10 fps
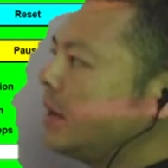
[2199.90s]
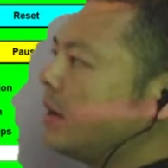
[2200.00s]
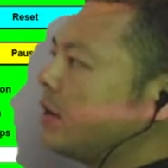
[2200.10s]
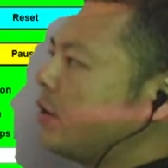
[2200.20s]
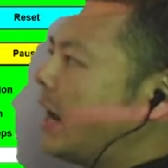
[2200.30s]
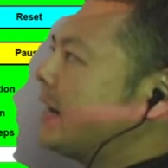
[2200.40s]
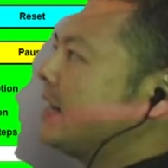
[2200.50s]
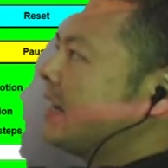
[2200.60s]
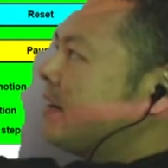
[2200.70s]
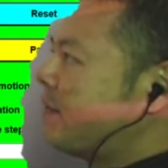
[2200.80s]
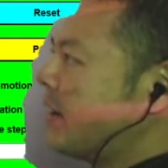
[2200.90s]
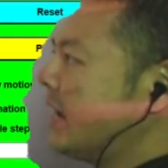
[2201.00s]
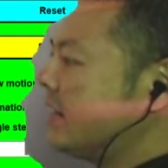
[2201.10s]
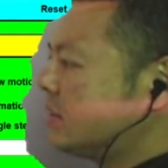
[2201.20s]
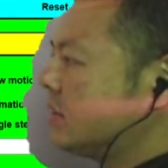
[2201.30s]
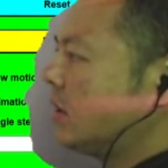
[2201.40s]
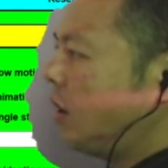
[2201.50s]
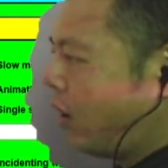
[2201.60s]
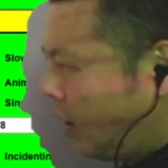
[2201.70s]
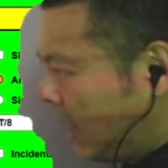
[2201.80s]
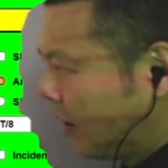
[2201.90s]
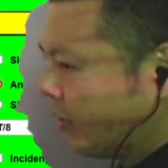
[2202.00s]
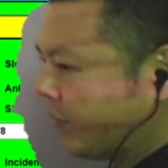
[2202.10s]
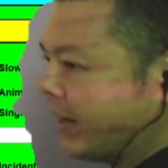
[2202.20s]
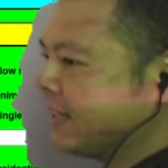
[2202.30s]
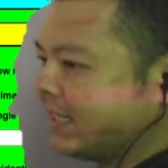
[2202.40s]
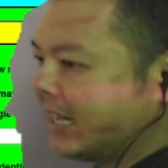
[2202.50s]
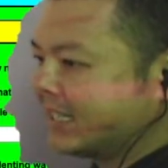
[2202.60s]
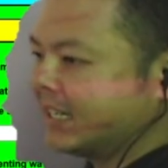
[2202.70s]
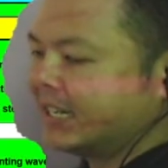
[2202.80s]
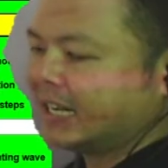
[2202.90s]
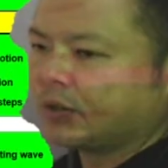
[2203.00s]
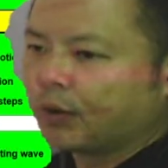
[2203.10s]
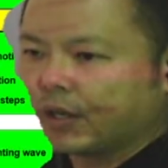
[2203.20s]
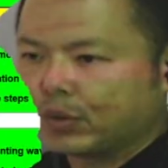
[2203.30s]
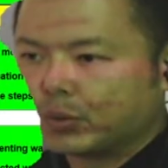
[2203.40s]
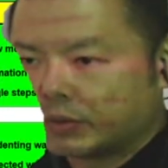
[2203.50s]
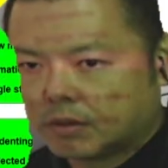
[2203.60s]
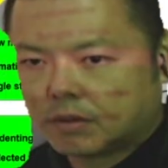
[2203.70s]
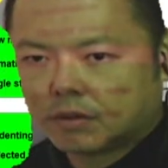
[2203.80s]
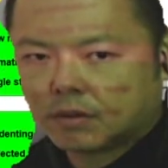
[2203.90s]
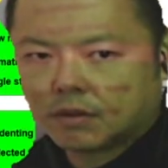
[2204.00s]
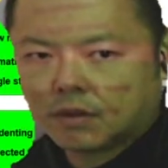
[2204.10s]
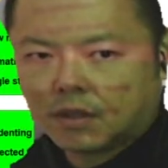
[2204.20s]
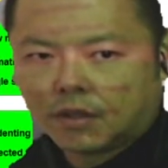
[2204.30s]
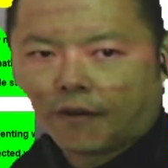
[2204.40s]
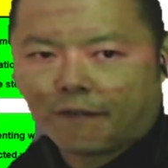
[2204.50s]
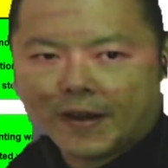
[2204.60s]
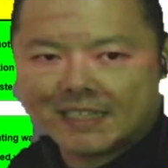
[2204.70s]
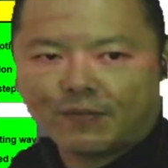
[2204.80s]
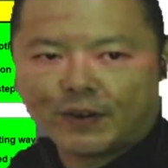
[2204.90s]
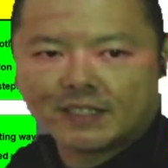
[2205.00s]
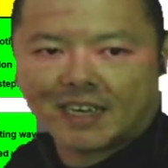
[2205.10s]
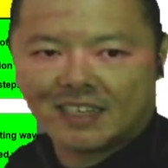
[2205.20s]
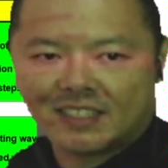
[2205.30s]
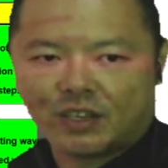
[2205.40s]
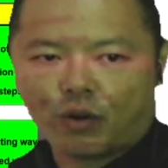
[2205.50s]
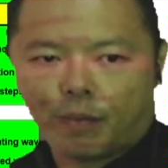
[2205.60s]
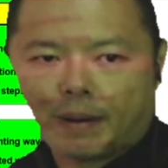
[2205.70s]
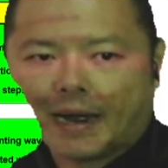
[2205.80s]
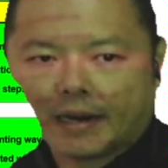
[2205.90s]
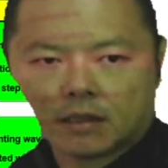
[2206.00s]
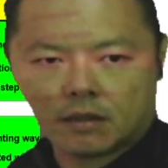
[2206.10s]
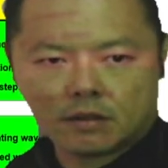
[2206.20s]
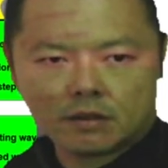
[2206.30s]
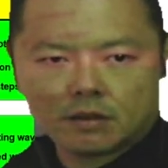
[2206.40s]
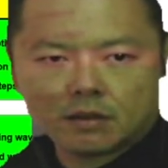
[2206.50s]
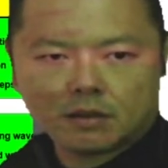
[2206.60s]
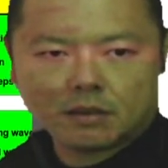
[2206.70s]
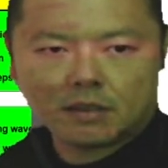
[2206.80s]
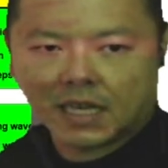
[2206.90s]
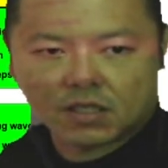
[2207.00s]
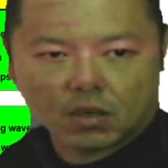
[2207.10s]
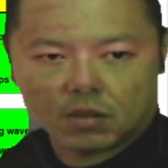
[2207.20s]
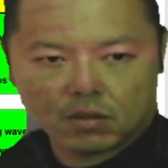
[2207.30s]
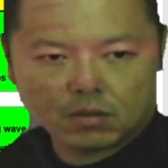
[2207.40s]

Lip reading: You're either in phase or out of phase. That's it. That's the only two. Your phase difference is either zero or pi. That's all.